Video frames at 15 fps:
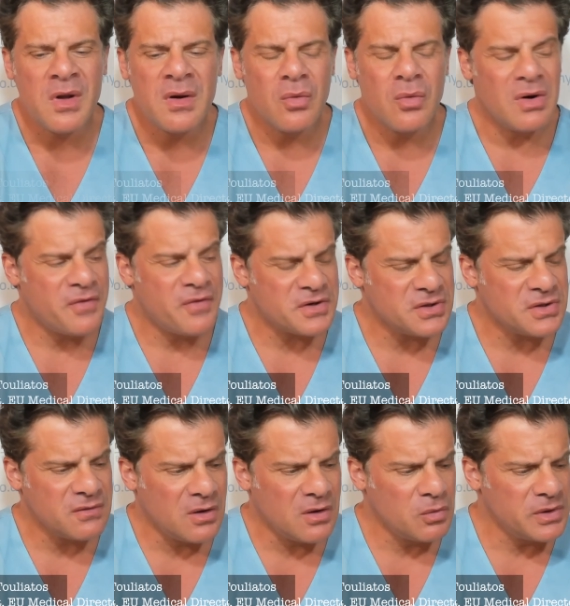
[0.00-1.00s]
Well, first of
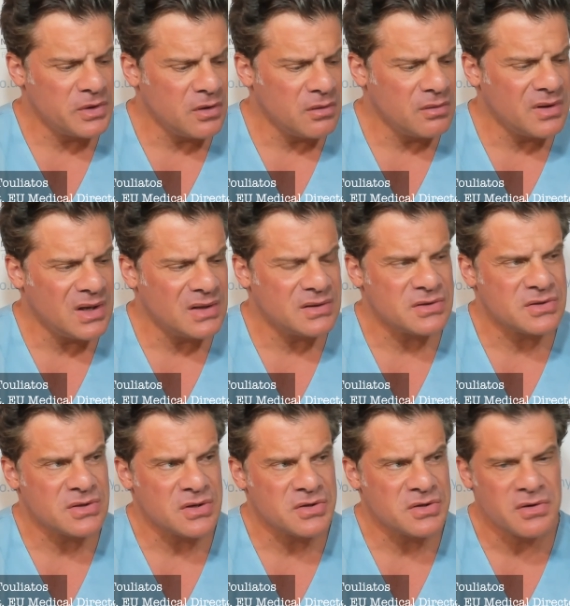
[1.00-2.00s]
all, we know that
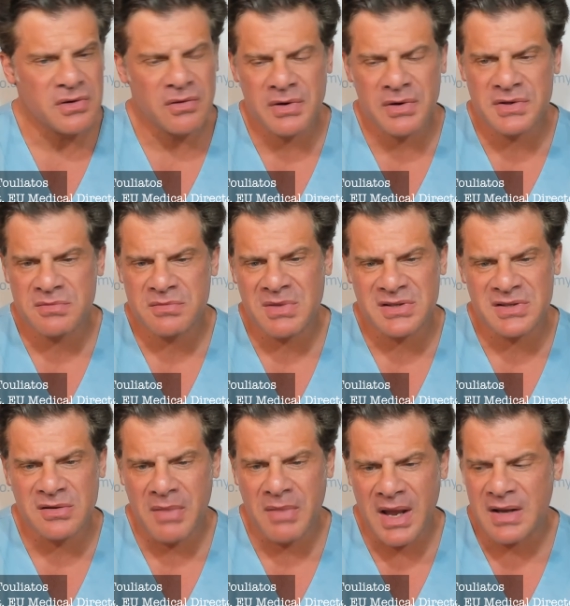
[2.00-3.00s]
testosterone increases
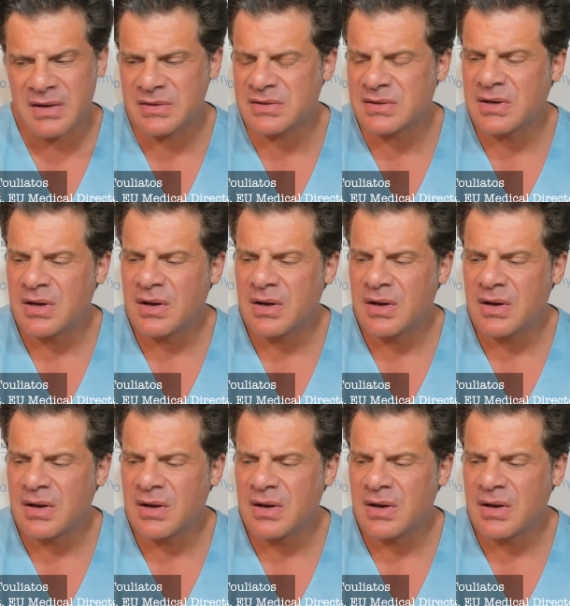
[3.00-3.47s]
muscle mass